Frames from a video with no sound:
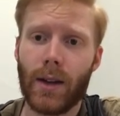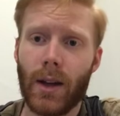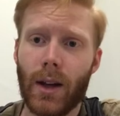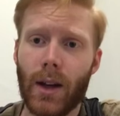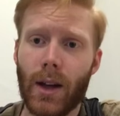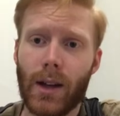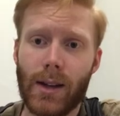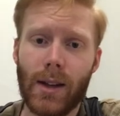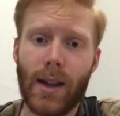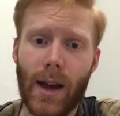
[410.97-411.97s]
I
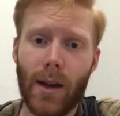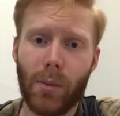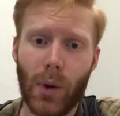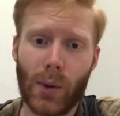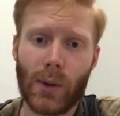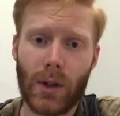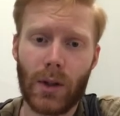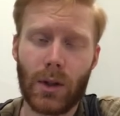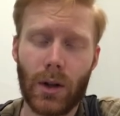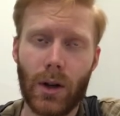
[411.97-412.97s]
did that
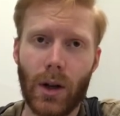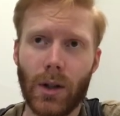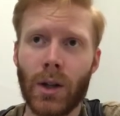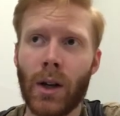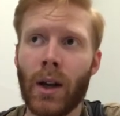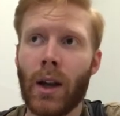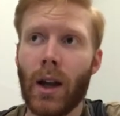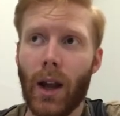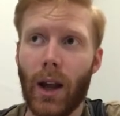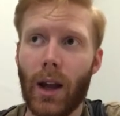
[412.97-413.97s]
post-discharge,
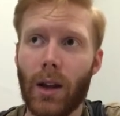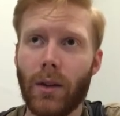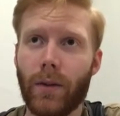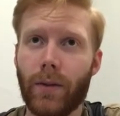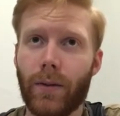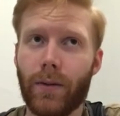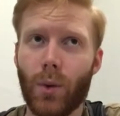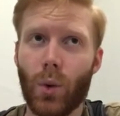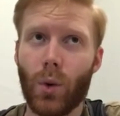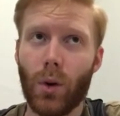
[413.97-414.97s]
and
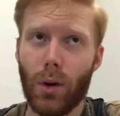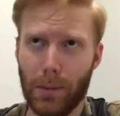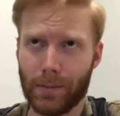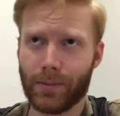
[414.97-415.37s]
for